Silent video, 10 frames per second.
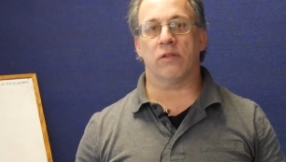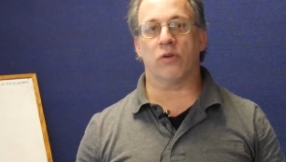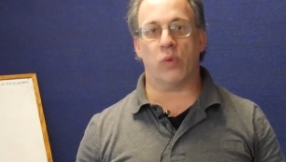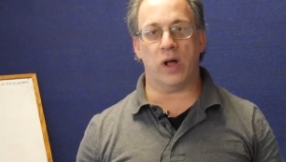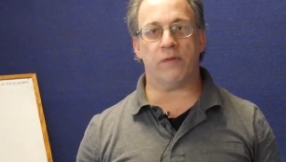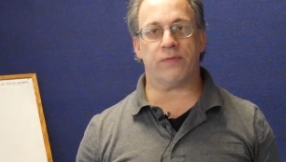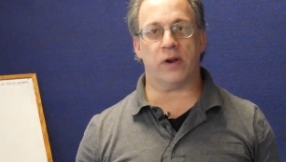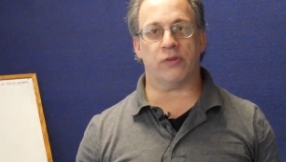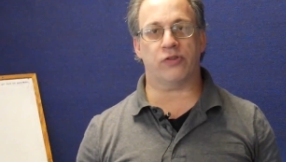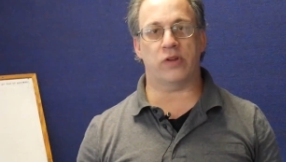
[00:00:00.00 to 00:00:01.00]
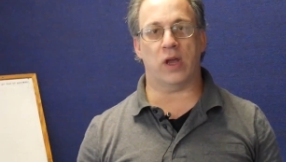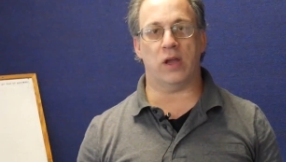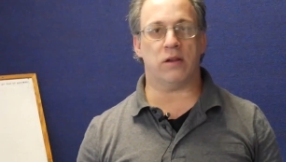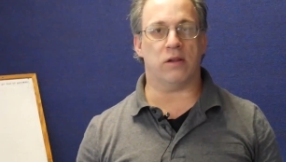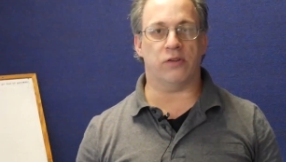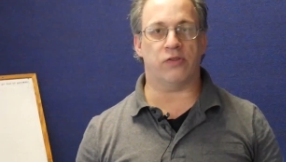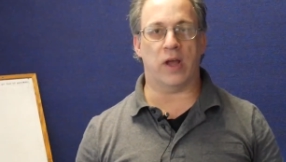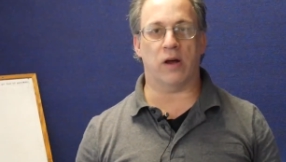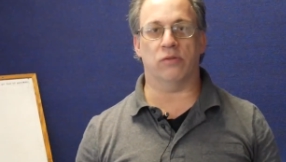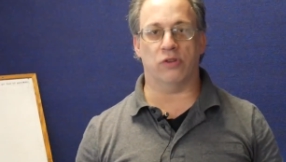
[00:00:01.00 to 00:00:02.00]
The welfare state is
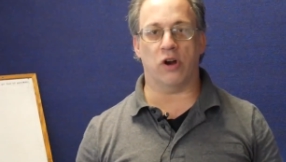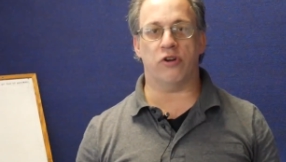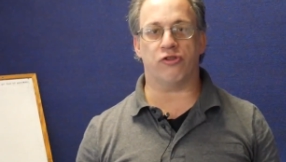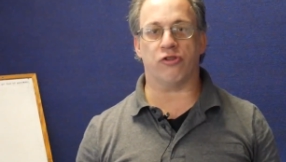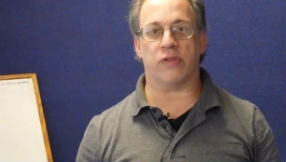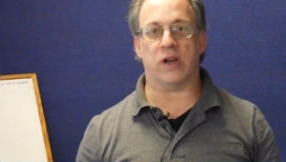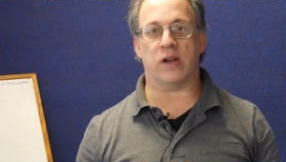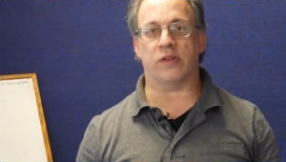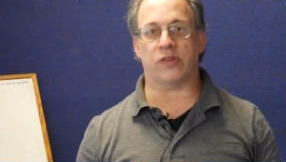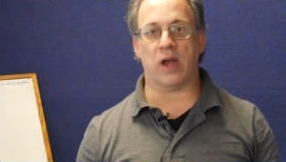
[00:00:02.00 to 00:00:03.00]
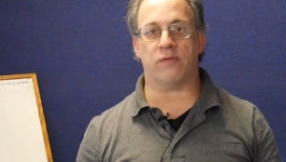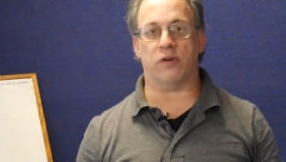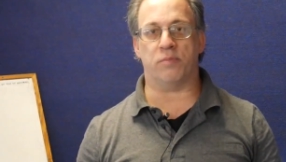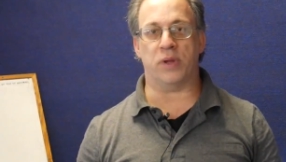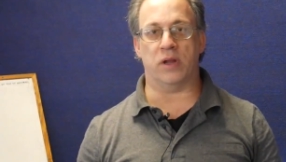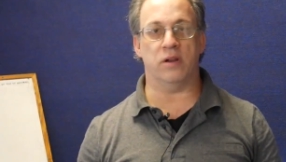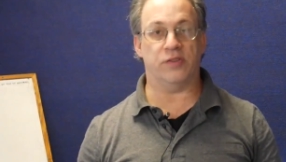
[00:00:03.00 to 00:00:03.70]
now larger than it has ever been.